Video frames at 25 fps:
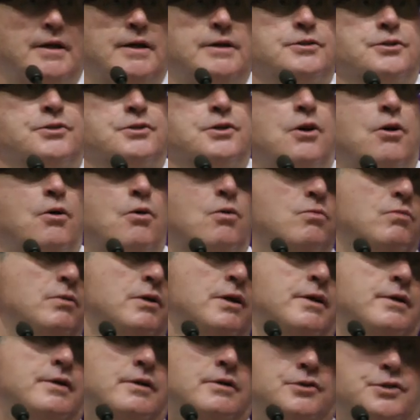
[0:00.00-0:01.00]
And so
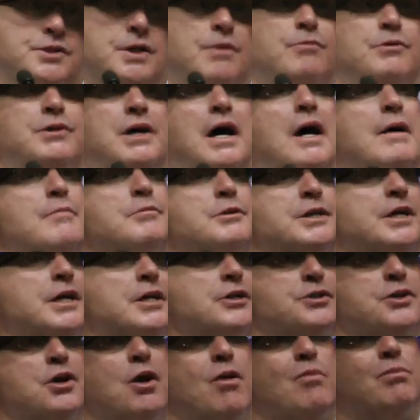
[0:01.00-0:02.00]
sometimes
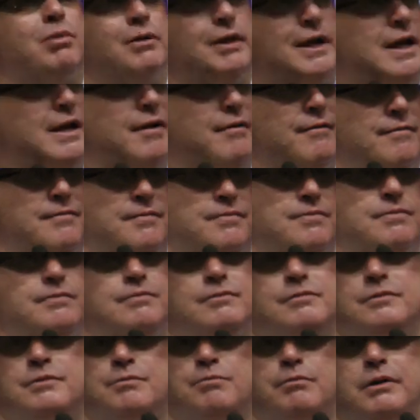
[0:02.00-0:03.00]
kids don't believe
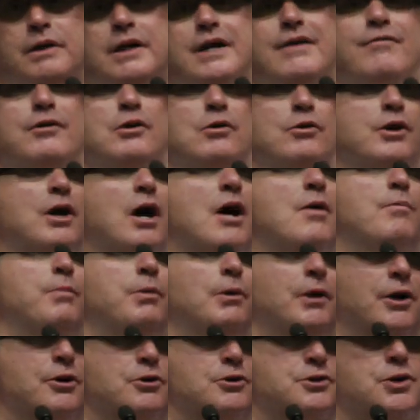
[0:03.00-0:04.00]
you. Young
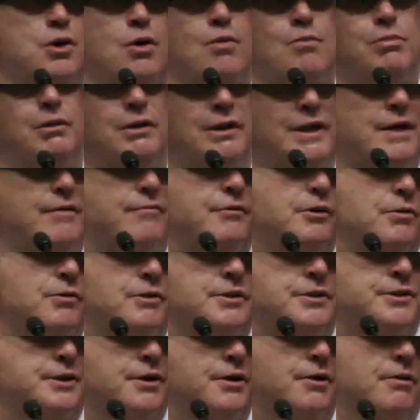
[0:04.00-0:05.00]
players don't believe
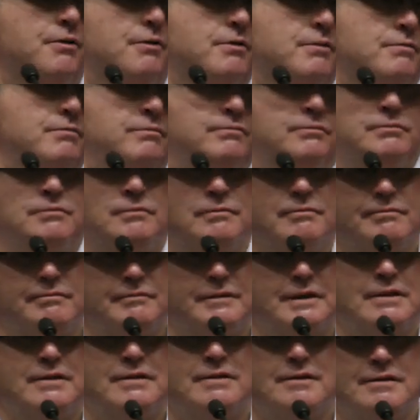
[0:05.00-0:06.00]
you until
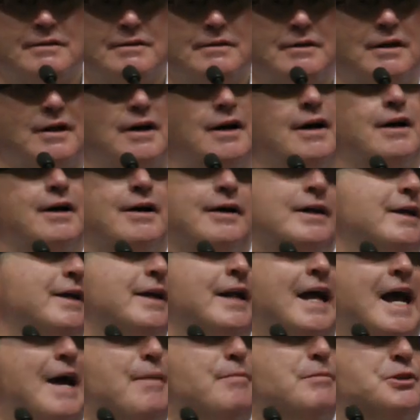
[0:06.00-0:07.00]

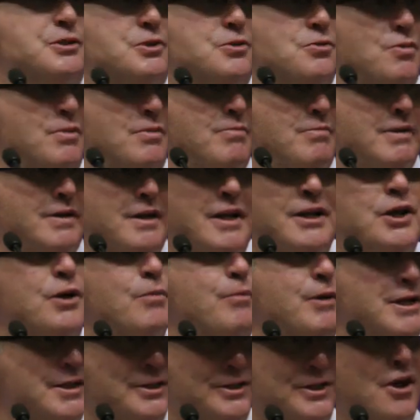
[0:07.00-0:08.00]
it happens to them. And
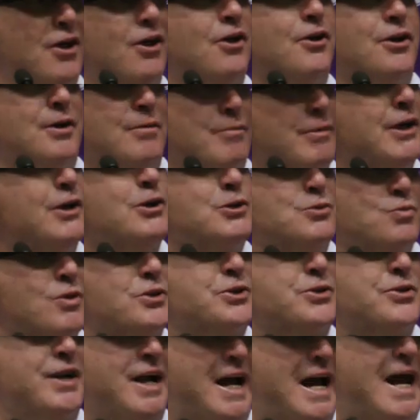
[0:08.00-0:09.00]
you've been telling them, here's
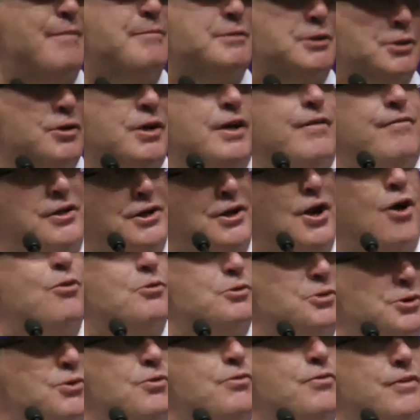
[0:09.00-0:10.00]
what's going to happen to you if you
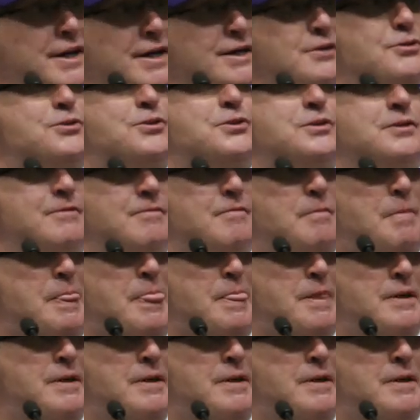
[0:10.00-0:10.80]
don't do this.